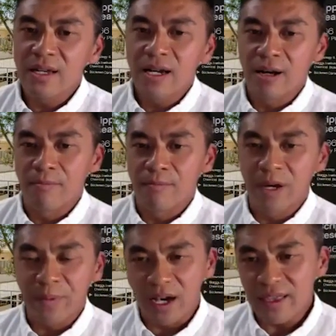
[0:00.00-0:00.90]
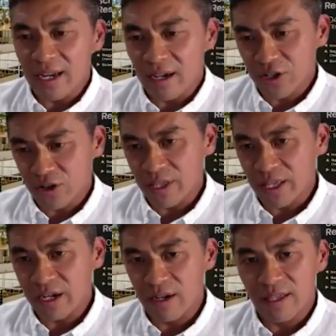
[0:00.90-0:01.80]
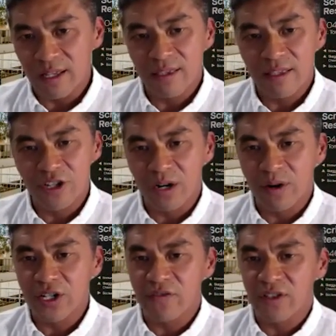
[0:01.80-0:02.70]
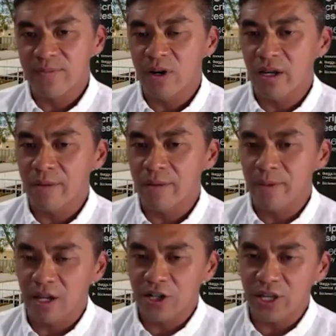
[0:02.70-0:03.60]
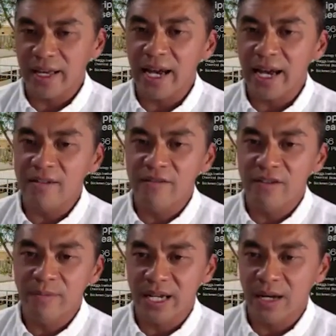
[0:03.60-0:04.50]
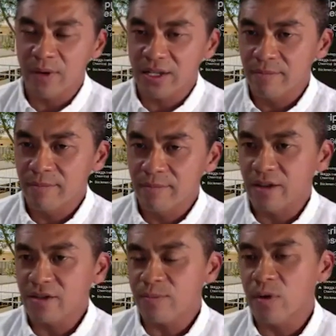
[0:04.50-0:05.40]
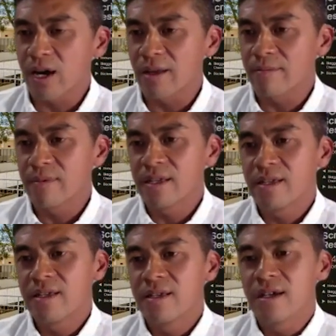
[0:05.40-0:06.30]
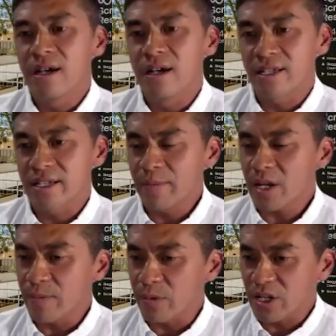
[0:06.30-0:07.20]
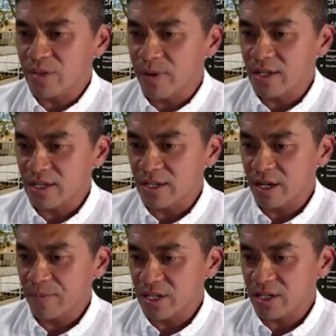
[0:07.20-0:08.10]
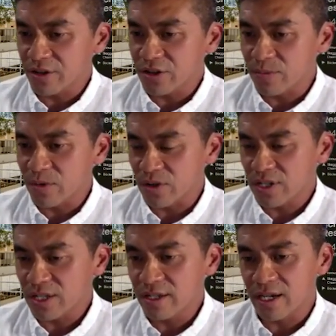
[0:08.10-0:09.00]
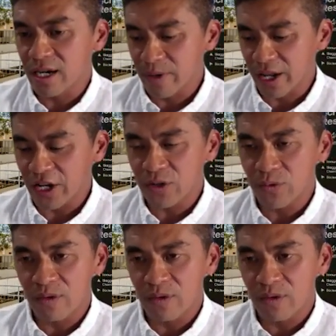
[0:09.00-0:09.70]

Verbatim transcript: Um, but beyond that, I'll show you later on that the generation of these small immunologically active metabolites may also prime uh, systemic immune responses and help us clear tumors in combination